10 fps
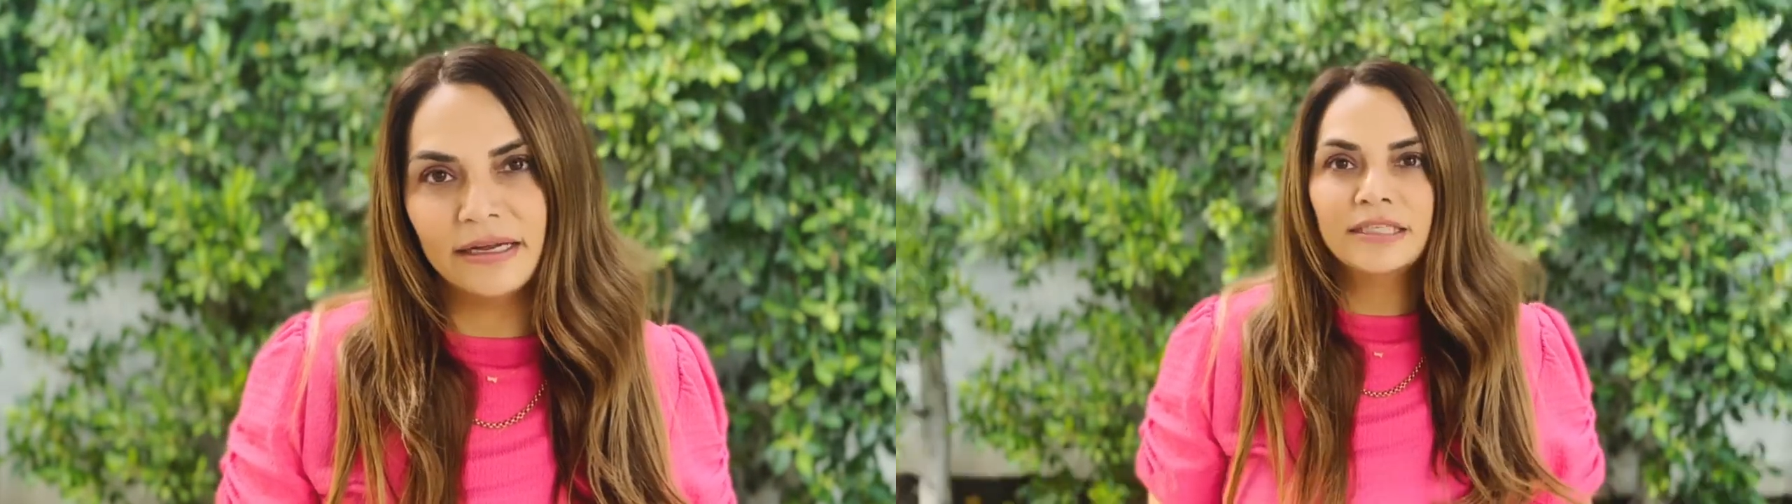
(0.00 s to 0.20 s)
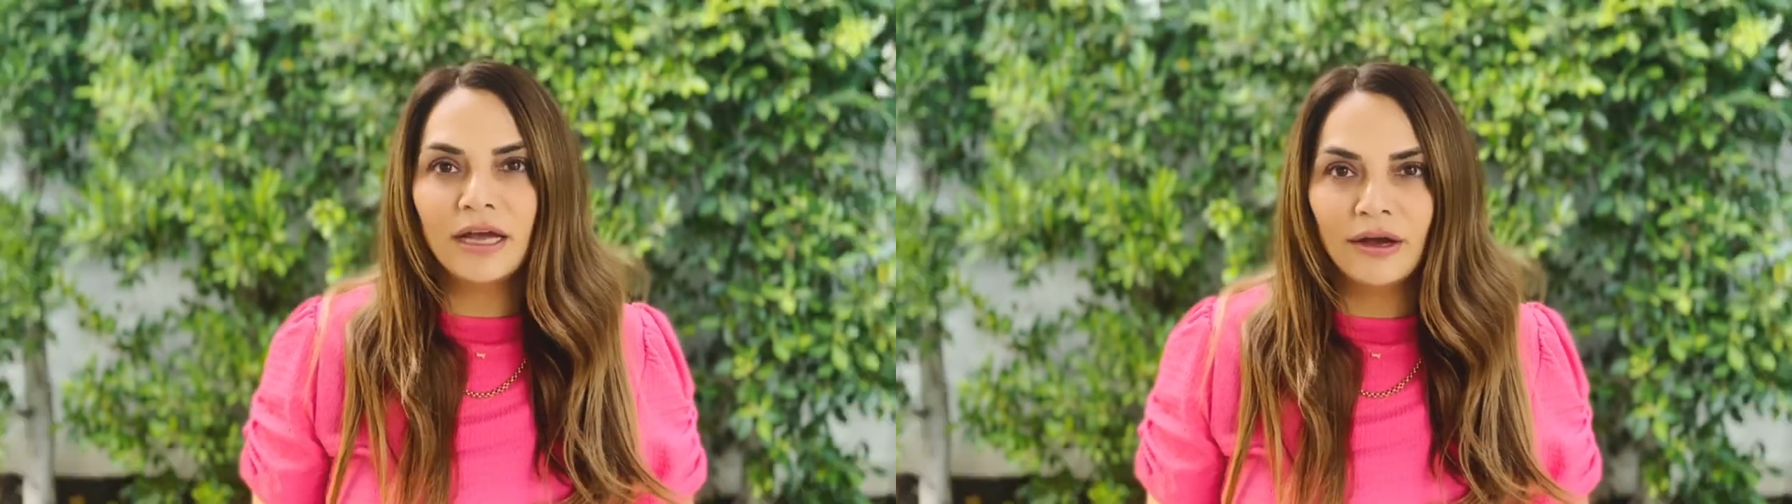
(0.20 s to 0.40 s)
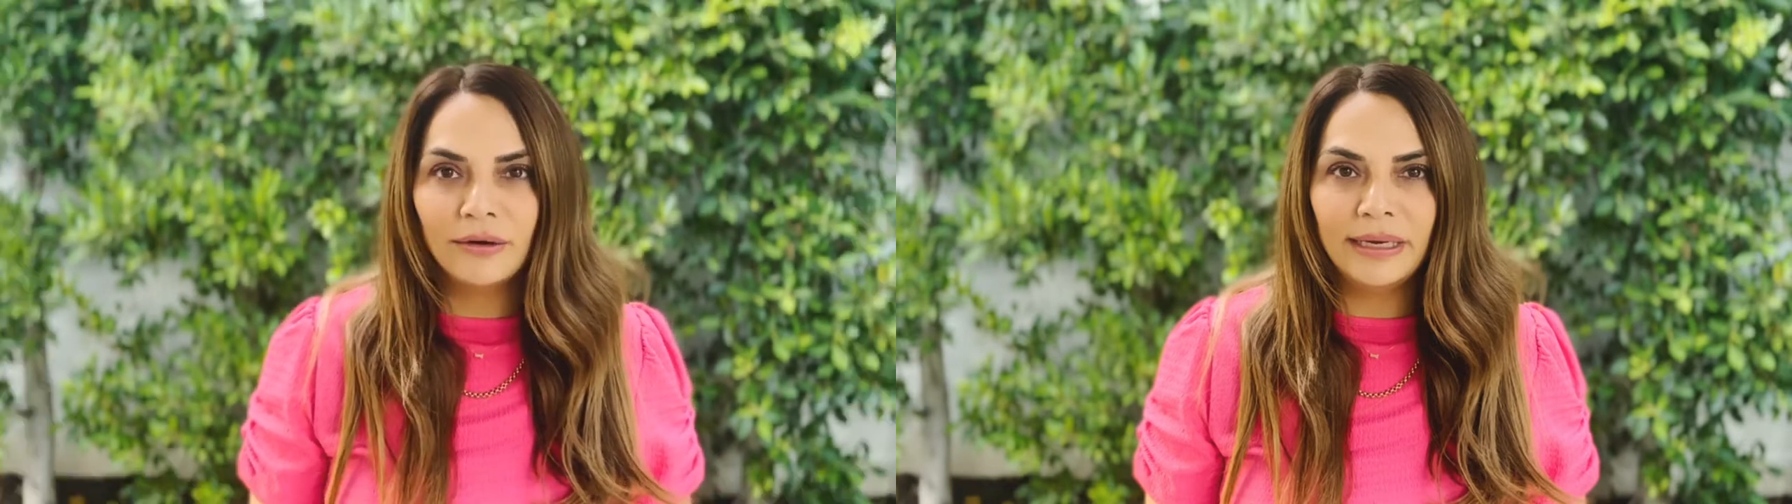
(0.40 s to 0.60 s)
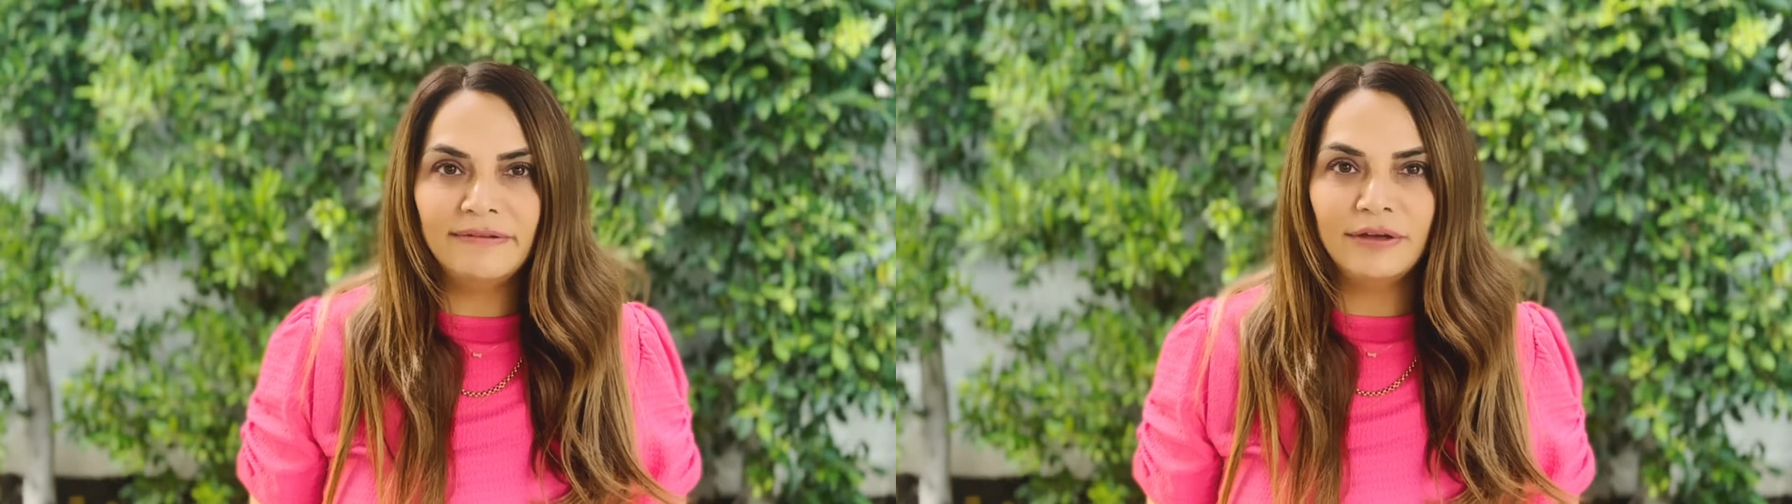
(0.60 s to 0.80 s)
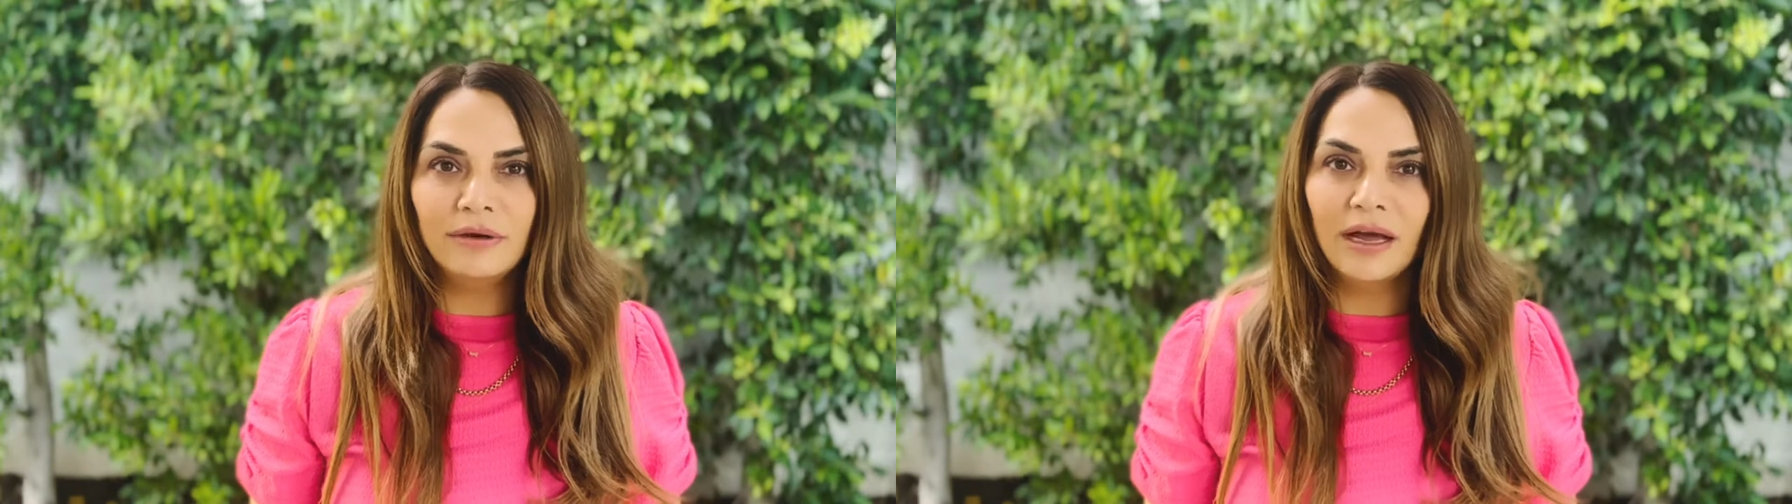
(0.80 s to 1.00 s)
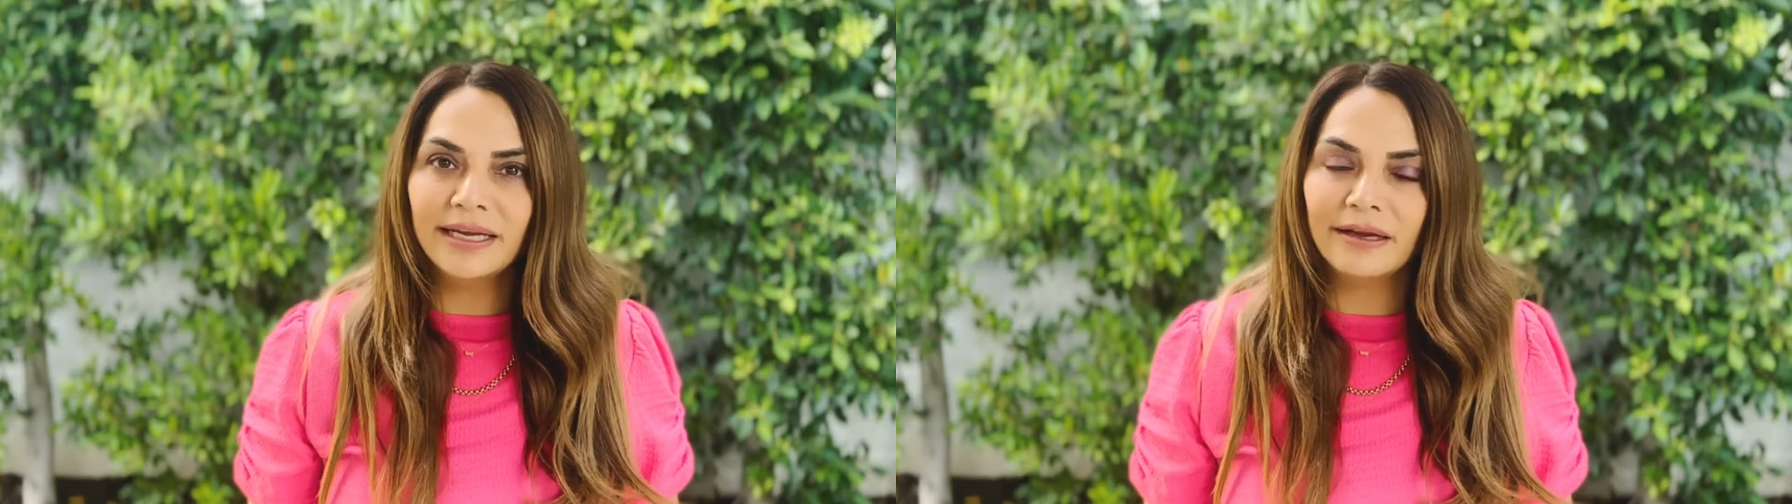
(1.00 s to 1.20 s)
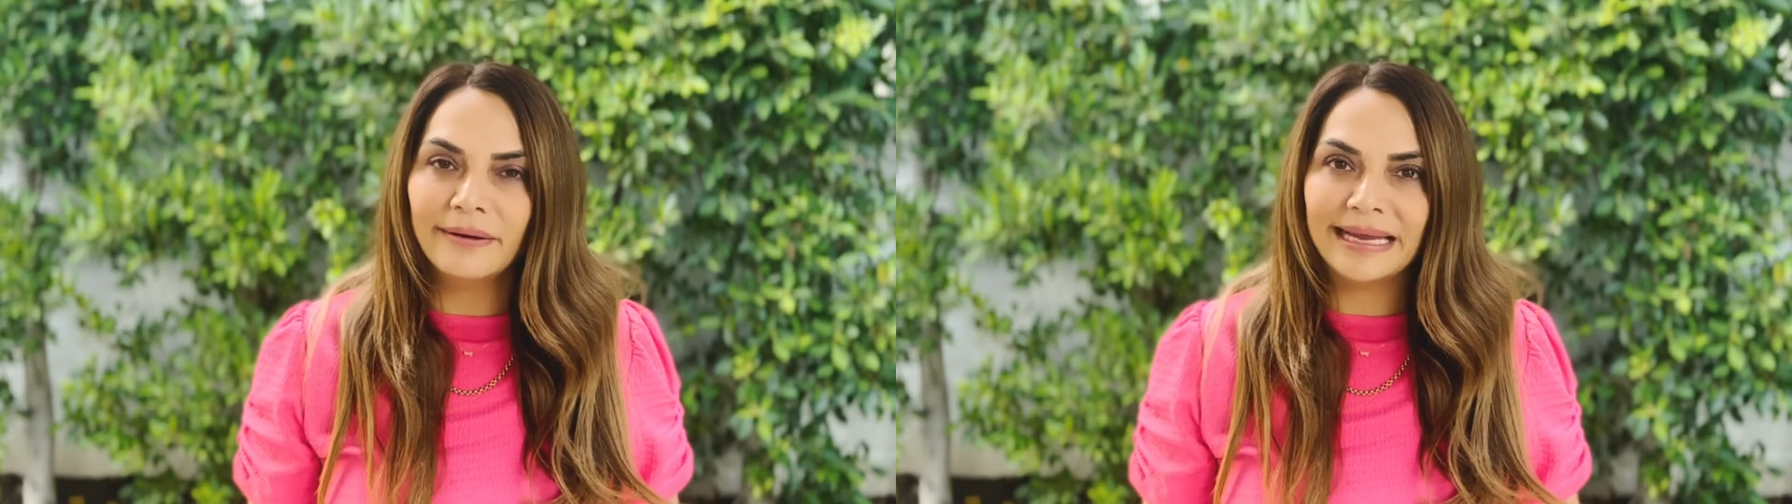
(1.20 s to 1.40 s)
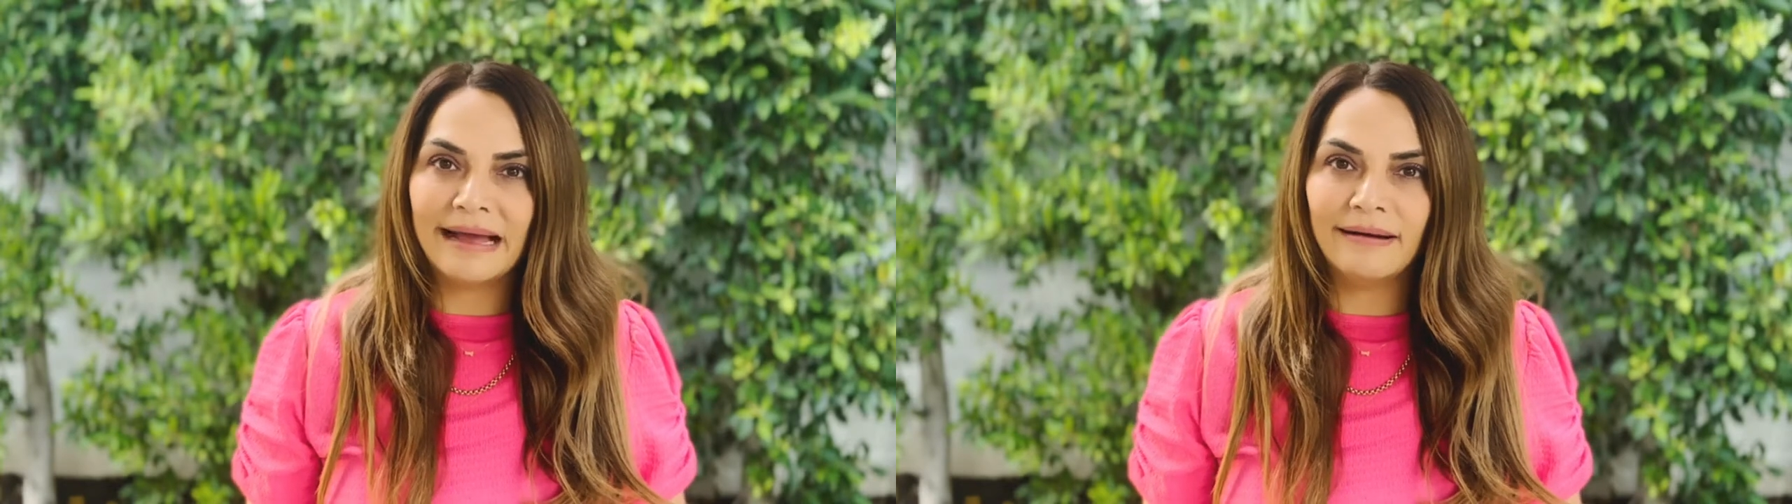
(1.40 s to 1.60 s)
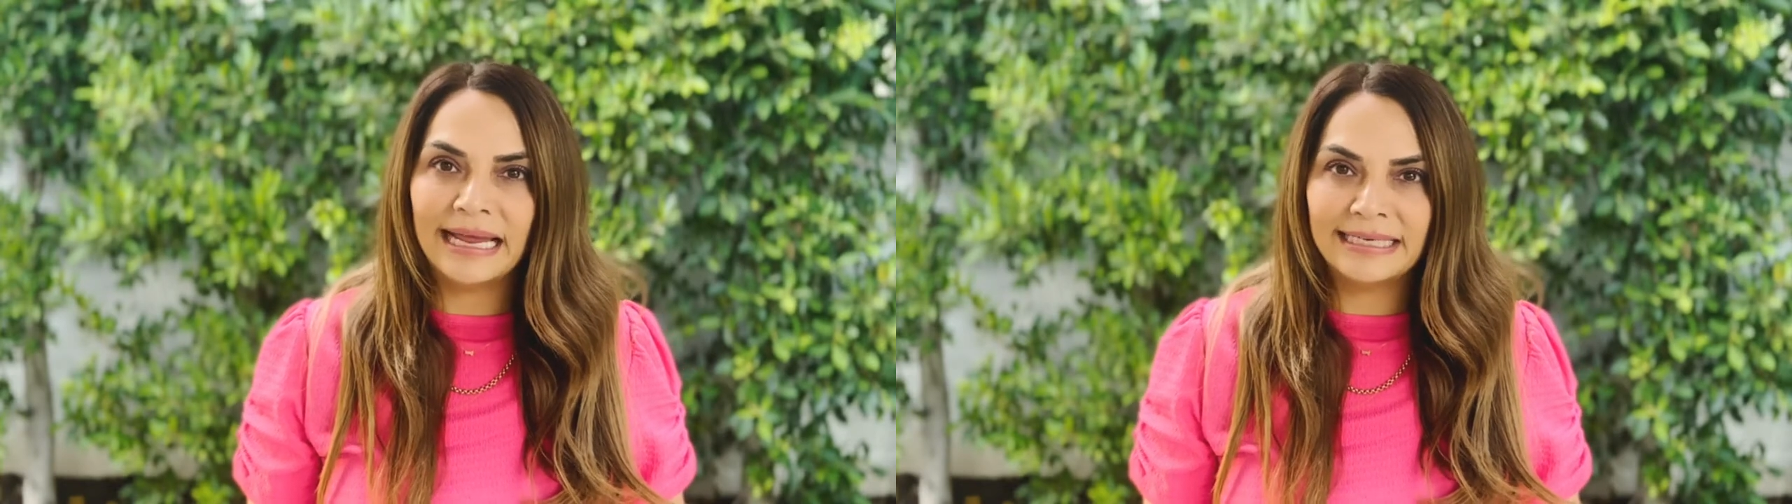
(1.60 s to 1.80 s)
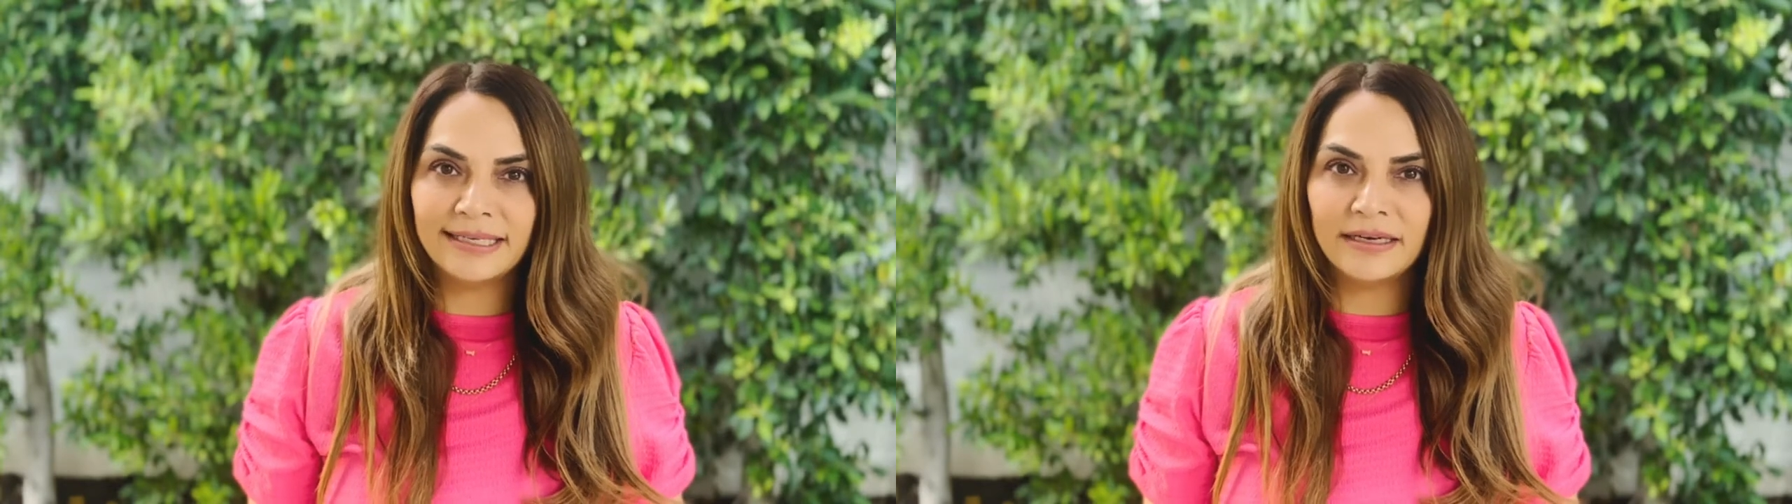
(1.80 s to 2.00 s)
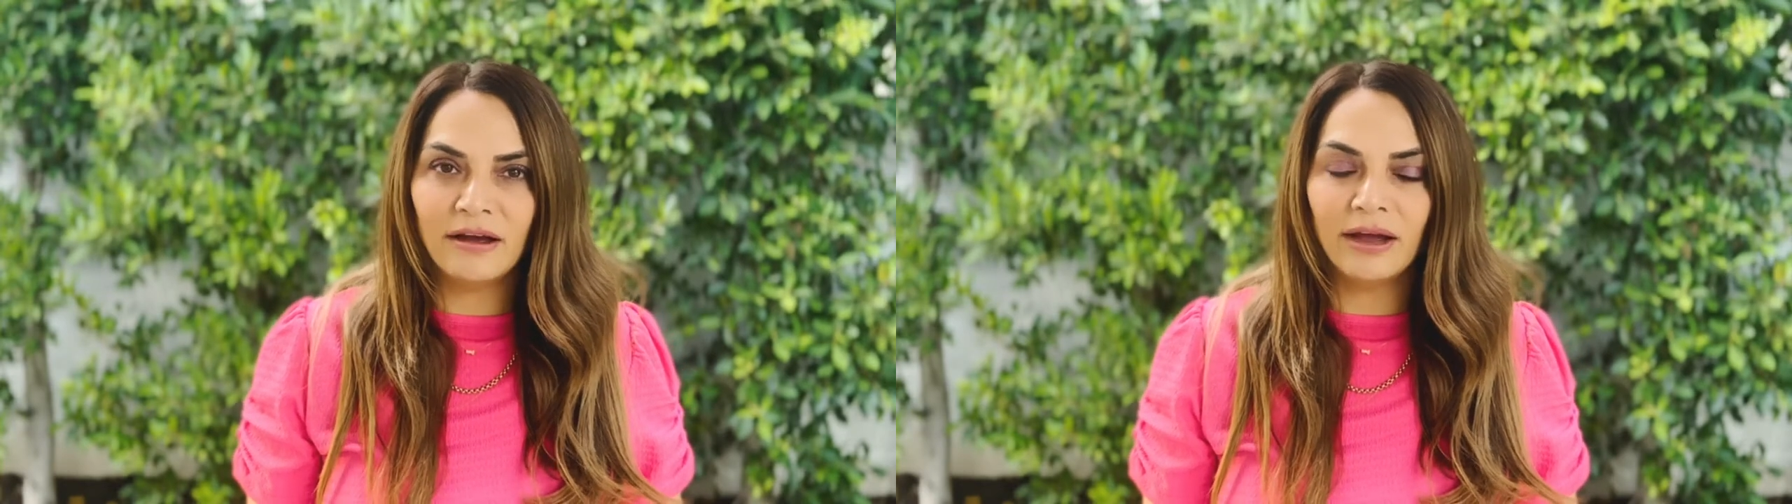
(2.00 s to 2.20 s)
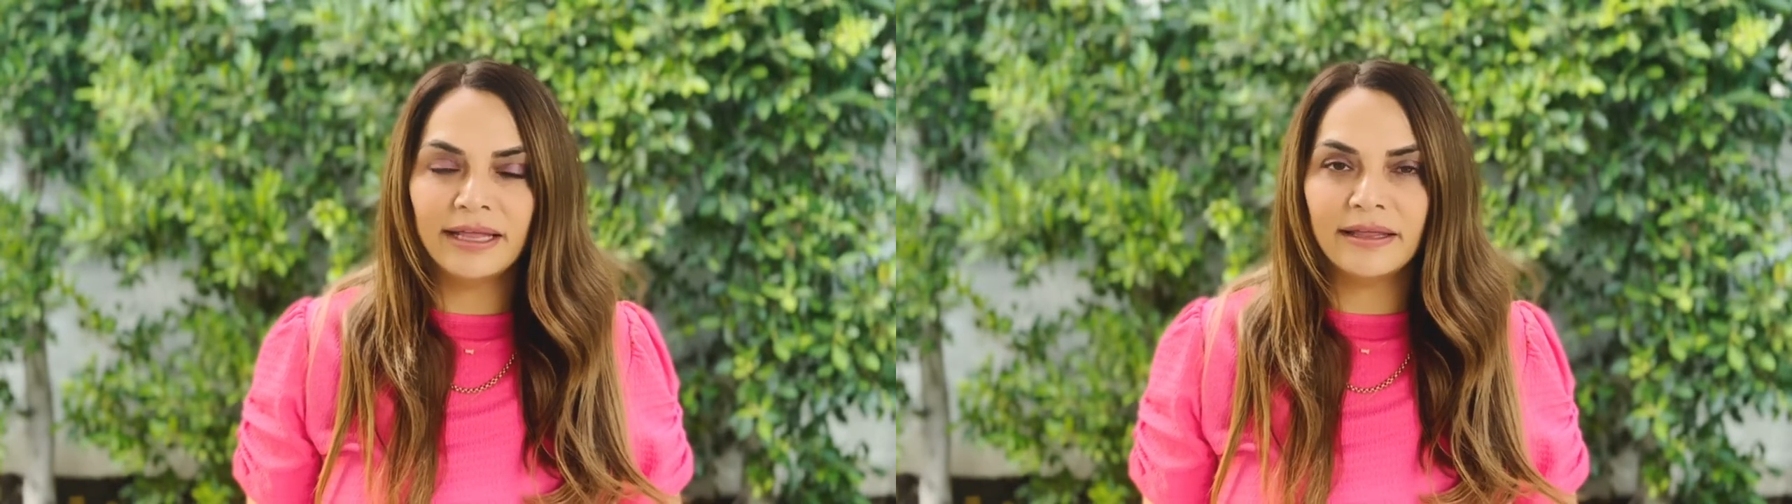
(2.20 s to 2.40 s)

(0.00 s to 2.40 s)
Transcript: So if you like going out late at night,